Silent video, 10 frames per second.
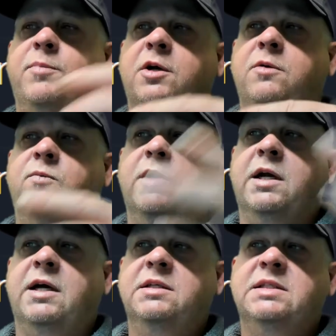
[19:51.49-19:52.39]
But when
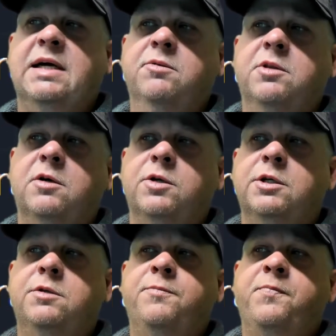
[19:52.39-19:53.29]
I
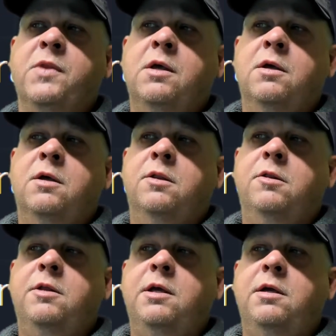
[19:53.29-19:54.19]
downloaded
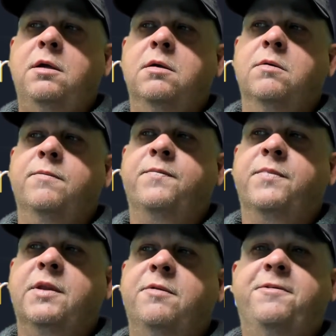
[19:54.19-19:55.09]
the
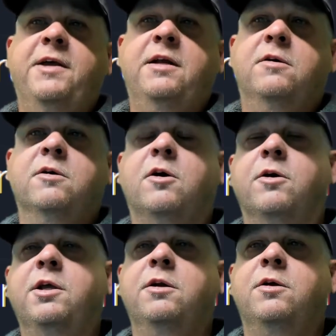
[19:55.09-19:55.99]
Theta
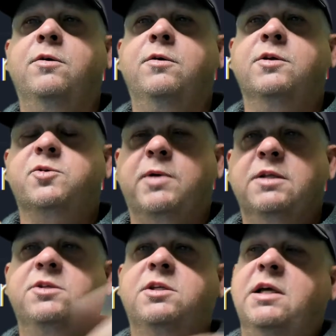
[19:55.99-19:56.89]
Guardian node as well
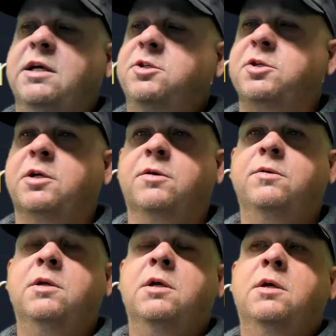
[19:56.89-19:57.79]
as the Edge
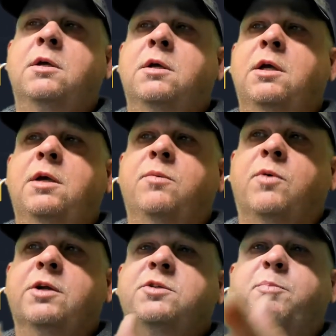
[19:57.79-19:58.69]
node, it
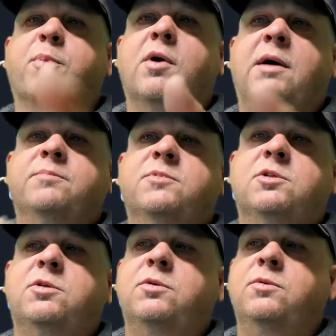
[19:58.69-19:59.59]
wanted to prompt
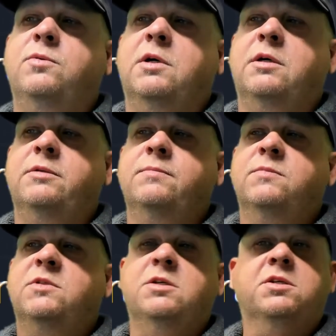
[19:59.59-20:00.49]
to
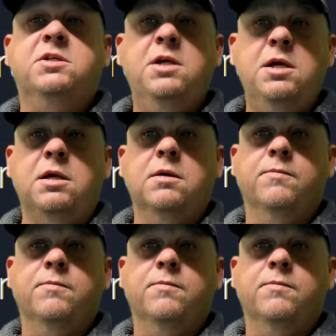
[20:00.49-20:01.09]
C,